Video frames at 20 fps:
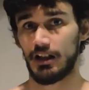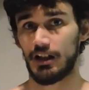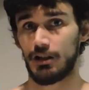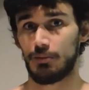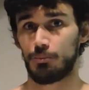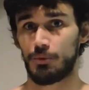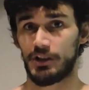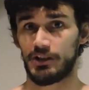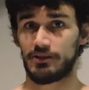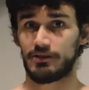
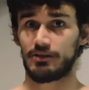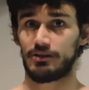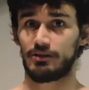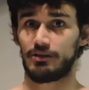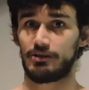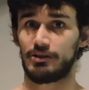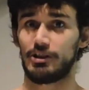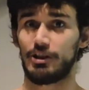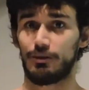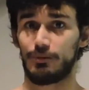whether
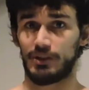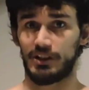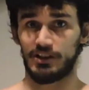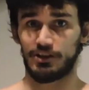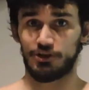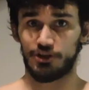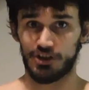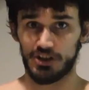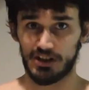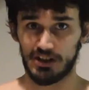you don't want to
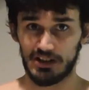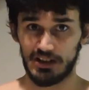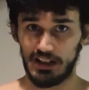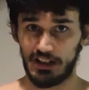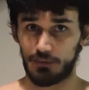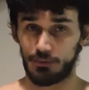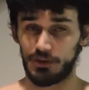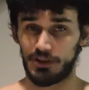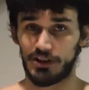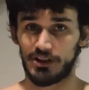just
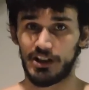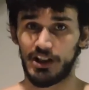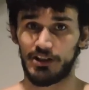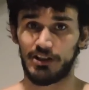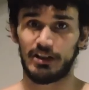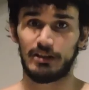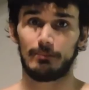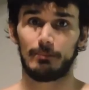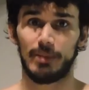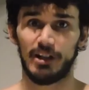stick with
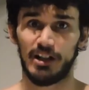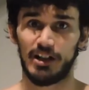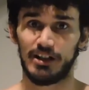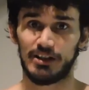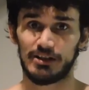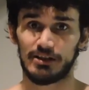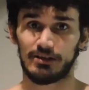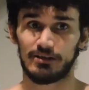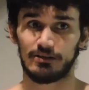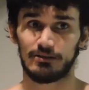nothing
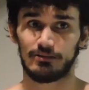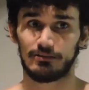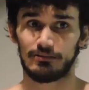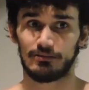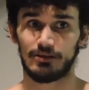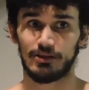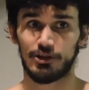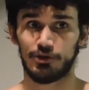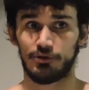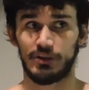but
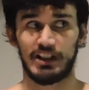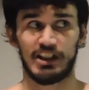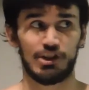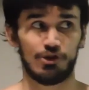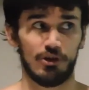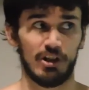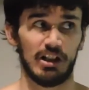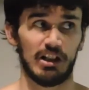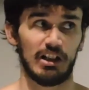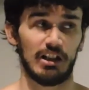strength
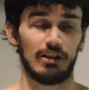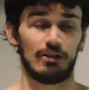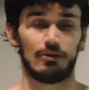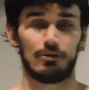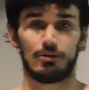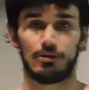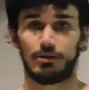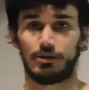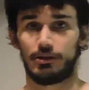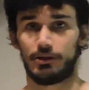training,
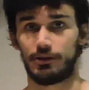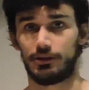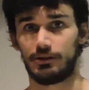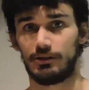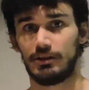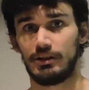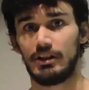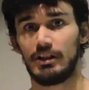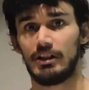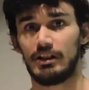or
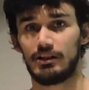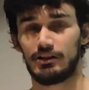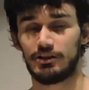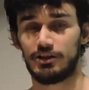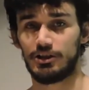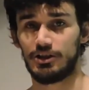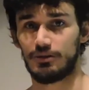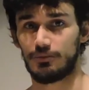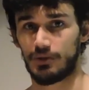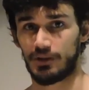you
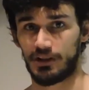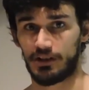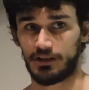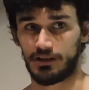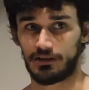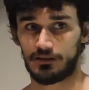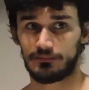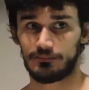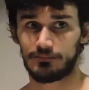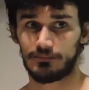don't want to
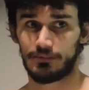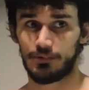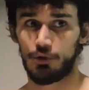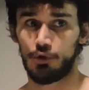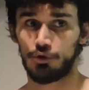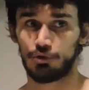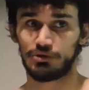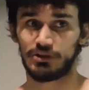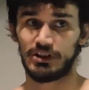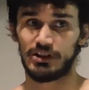
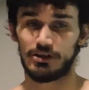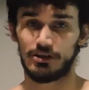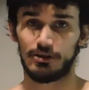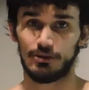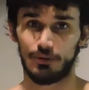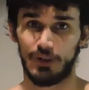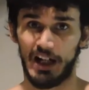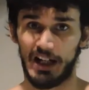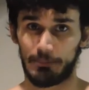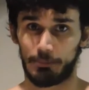only do
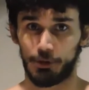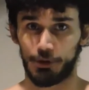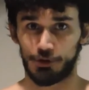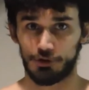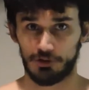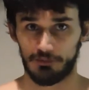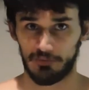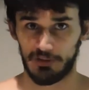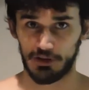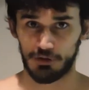
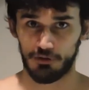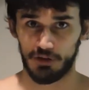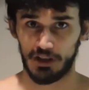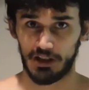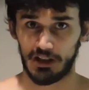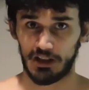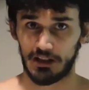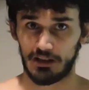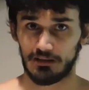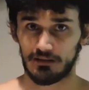hypertrophy
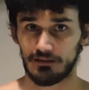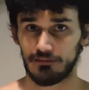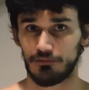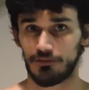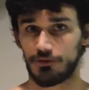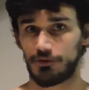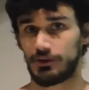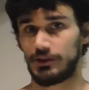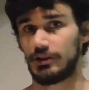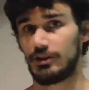training,
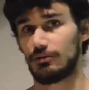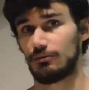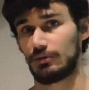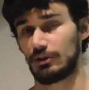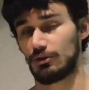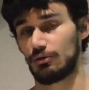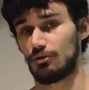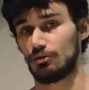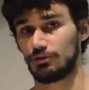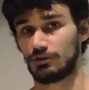or you don't
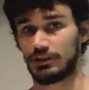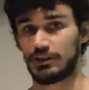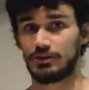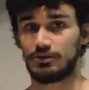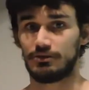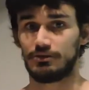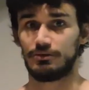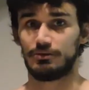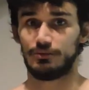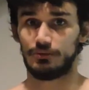want to only
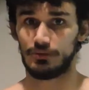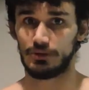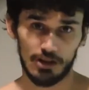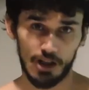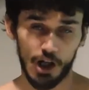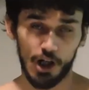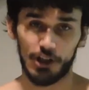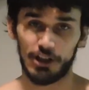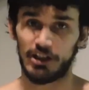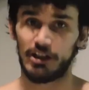do
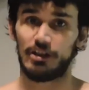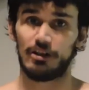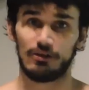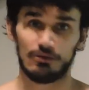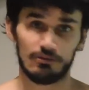cardio.